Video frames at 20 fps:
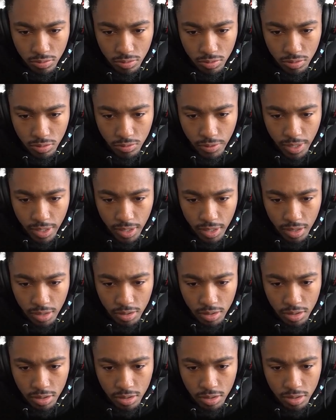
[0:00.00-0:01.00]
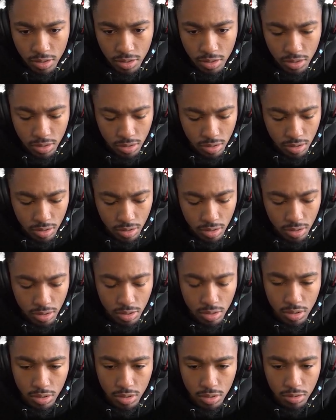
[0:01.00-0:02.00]
You can't click on it?
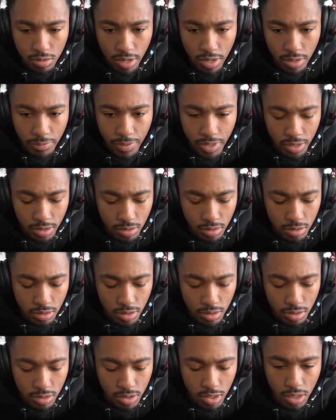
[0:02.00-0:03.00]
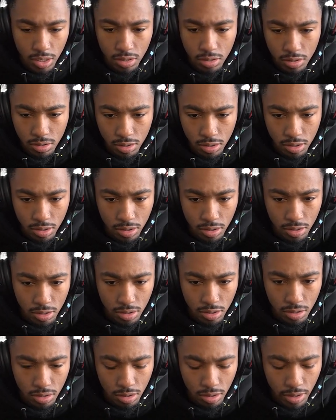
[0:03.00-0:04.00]
Y'all hit a button? T?
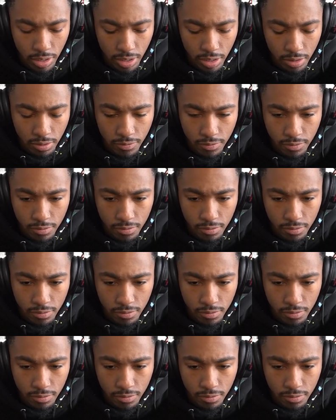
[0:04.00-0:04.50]
F?